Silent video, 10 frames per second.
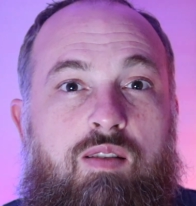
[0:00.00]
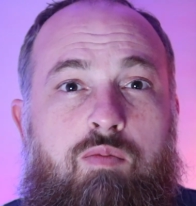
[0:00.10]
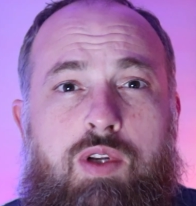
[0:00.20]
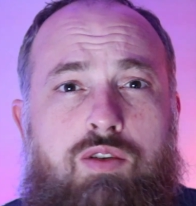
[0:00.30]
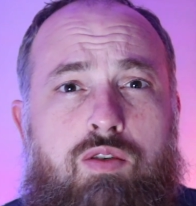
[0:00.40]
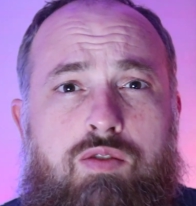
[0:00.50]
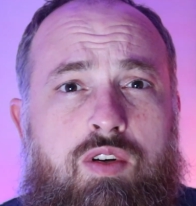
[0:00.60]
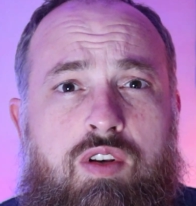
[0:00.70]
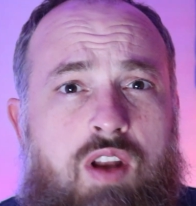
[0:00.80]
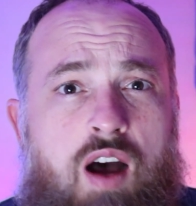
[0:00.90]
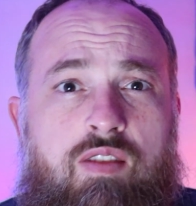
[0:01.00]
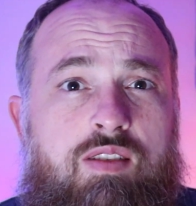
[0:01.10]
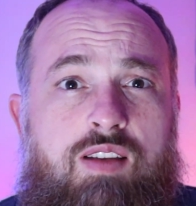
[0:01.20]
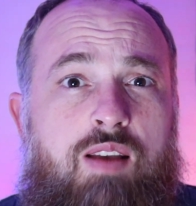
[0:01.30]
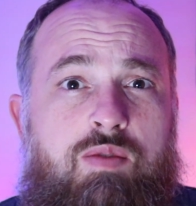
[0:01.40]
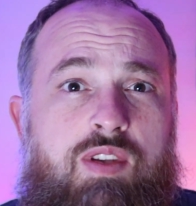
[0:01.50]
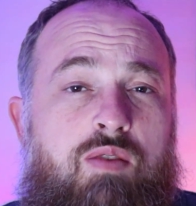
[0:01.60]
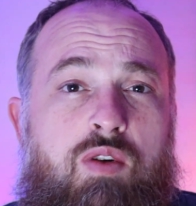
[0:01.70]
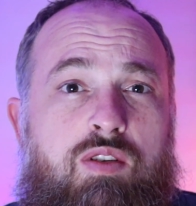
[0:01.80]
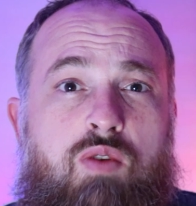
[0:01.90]
My journals are not the same as they
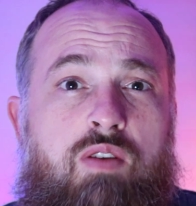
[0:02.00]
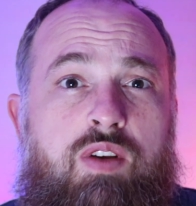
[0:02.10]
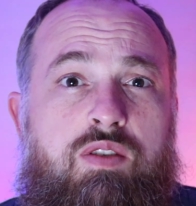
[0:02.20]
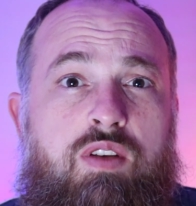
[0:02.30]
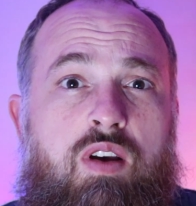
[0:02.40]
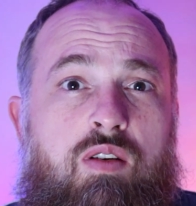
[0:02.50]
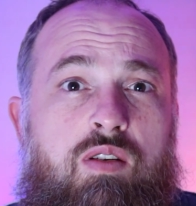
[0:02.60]
were 12 years ago,